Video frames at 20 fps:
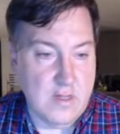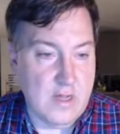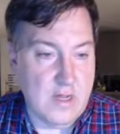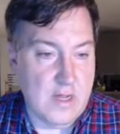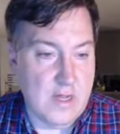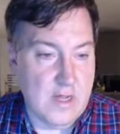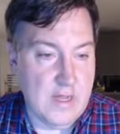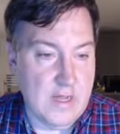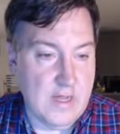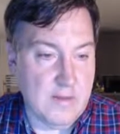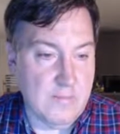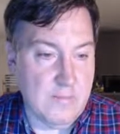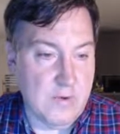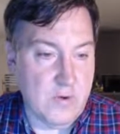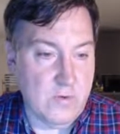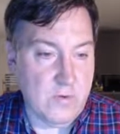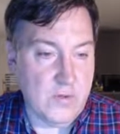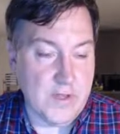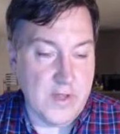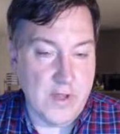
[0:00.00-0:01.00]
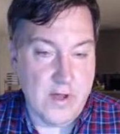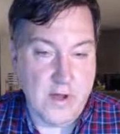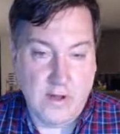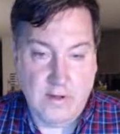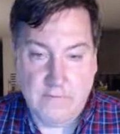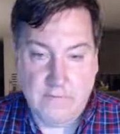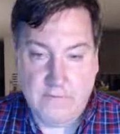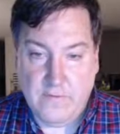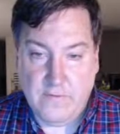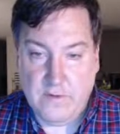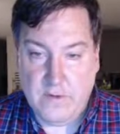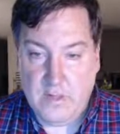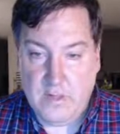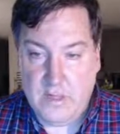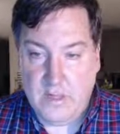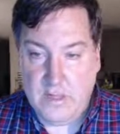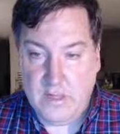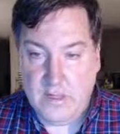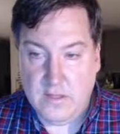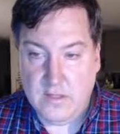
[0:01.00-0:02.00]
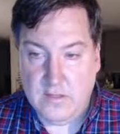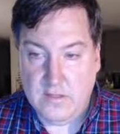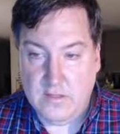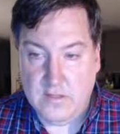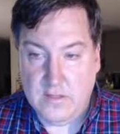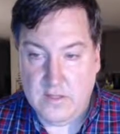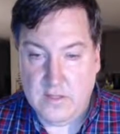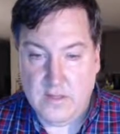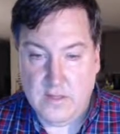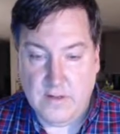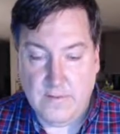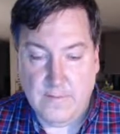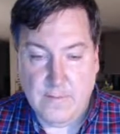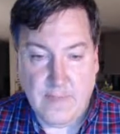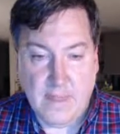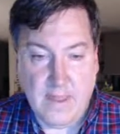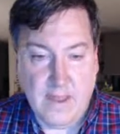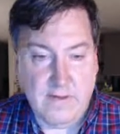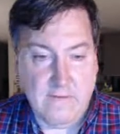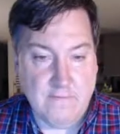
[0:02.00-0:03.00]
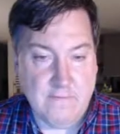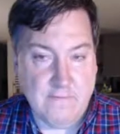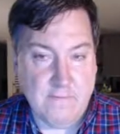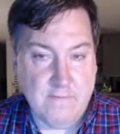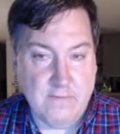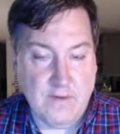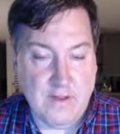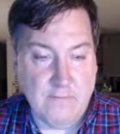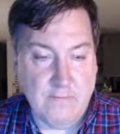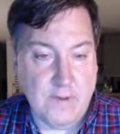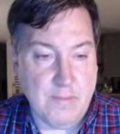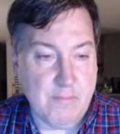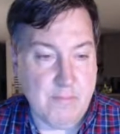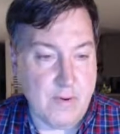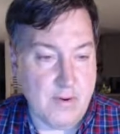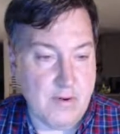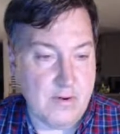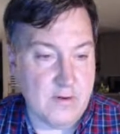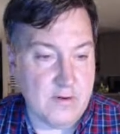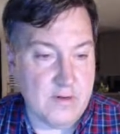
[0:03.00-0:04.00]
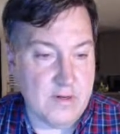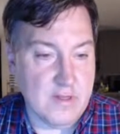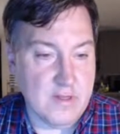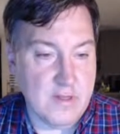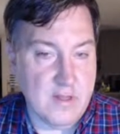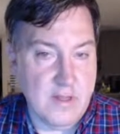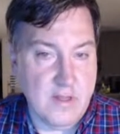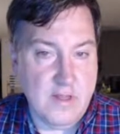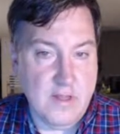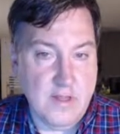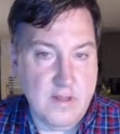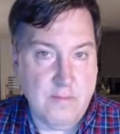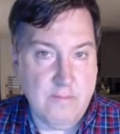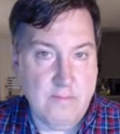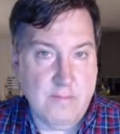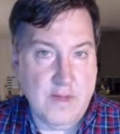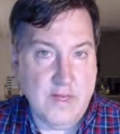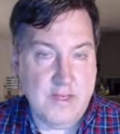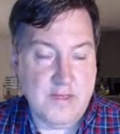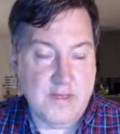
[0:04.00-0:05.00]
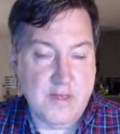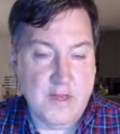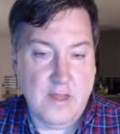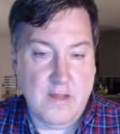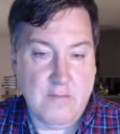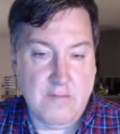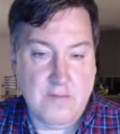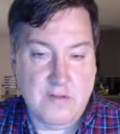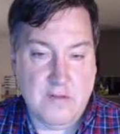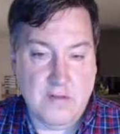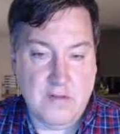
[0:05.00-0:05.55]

I'm holding off, and I've been burned many times.